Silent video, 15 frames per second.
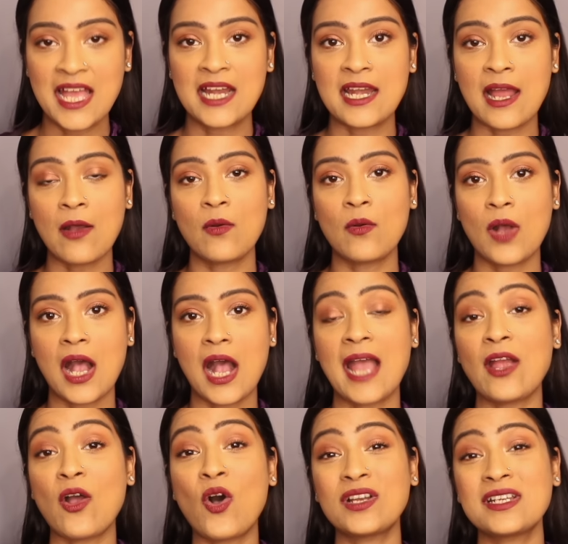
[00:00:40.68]
Now,
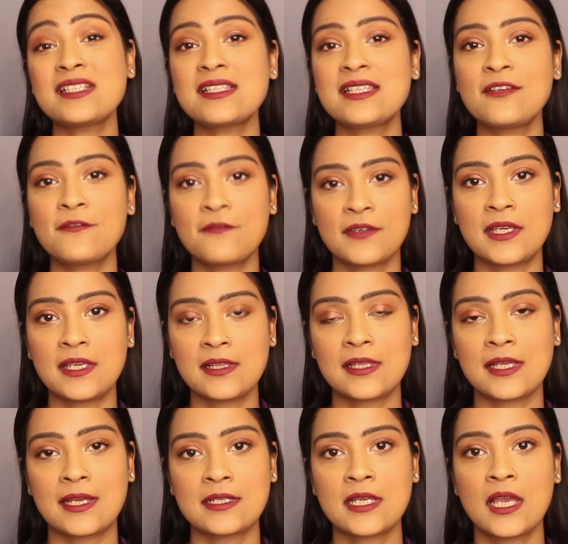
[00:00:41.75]
I honestly feel
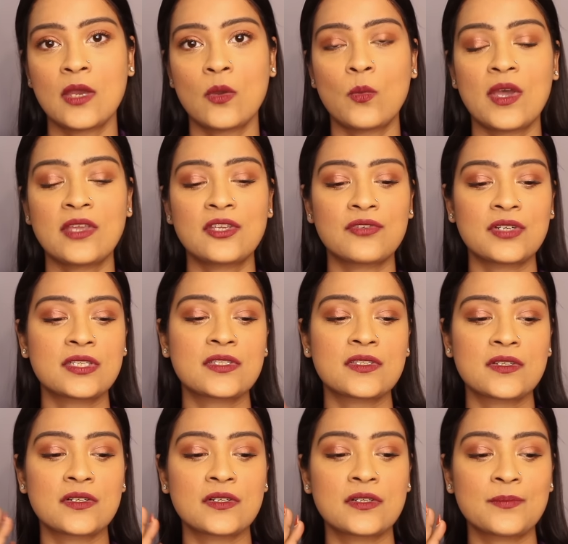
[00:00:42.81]
that whether it's
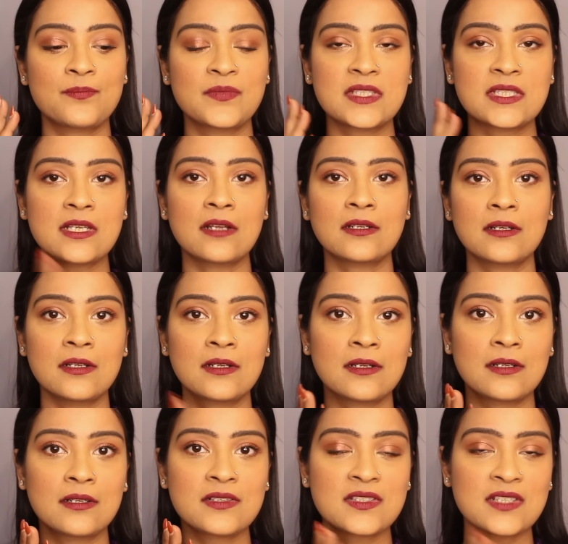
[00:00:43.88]
a
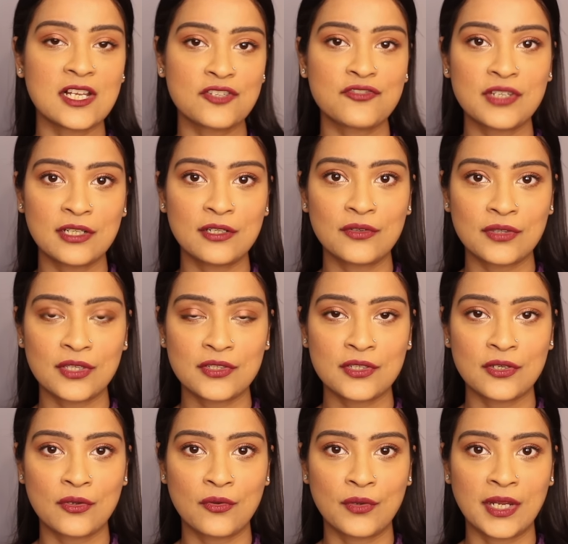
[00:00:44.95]
subtle, sultry look that
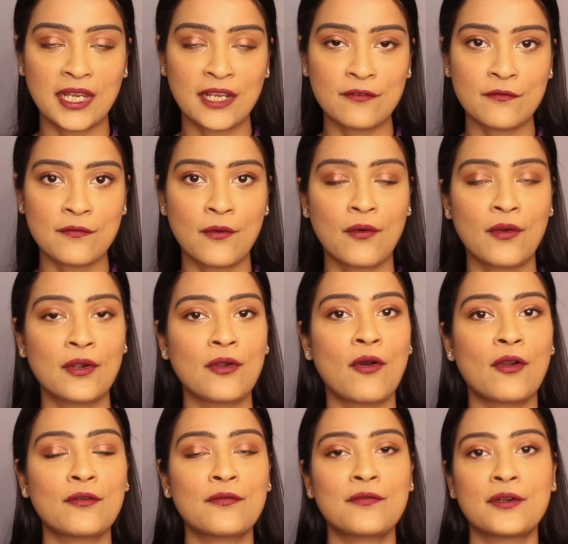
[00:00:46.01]
you're going in for,
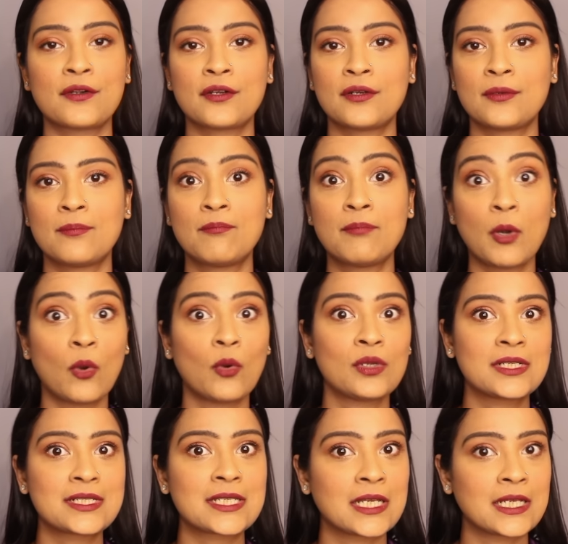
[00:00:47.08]
or for a
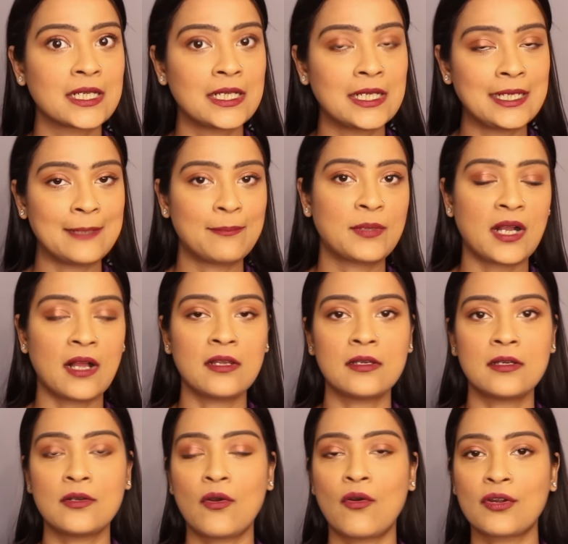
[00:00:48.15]
bold lip
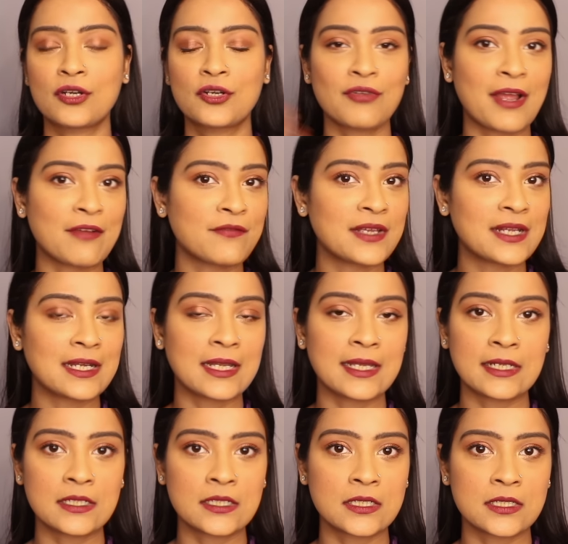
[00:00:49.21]
color or graphic
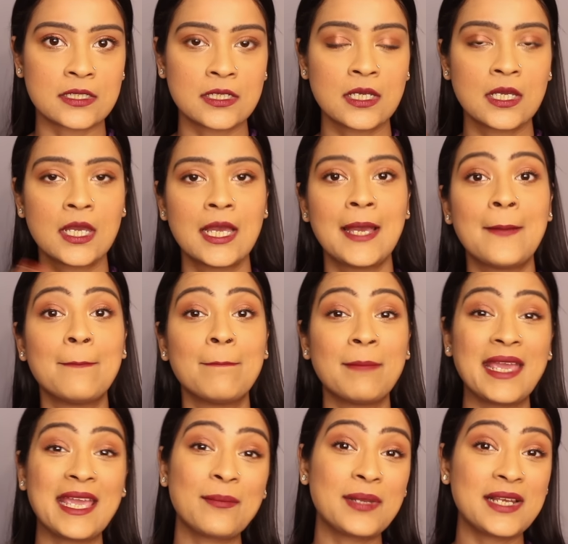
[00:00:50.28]
liner,
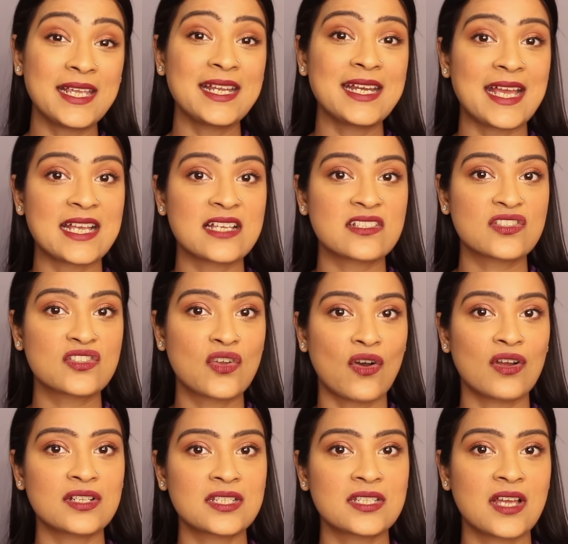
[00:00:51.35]
Maybelline has
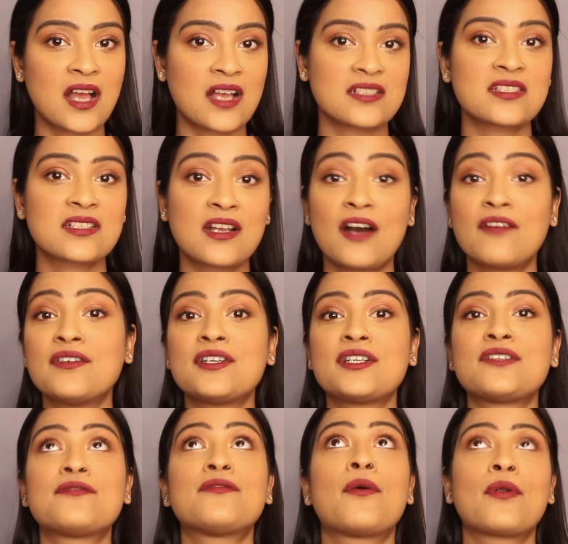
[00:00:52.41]
got us
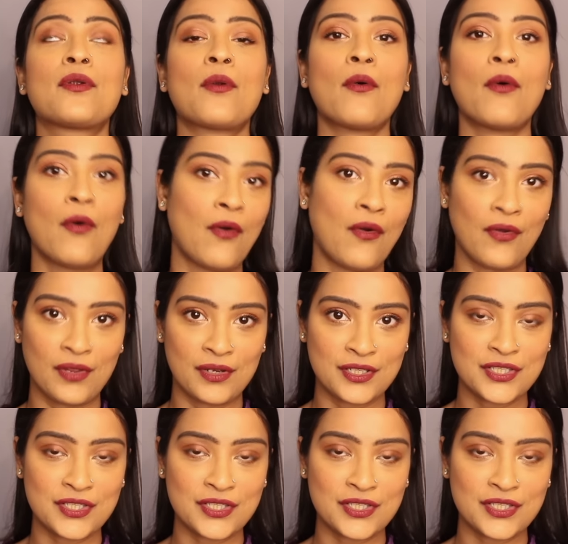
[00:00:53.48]
covered for all.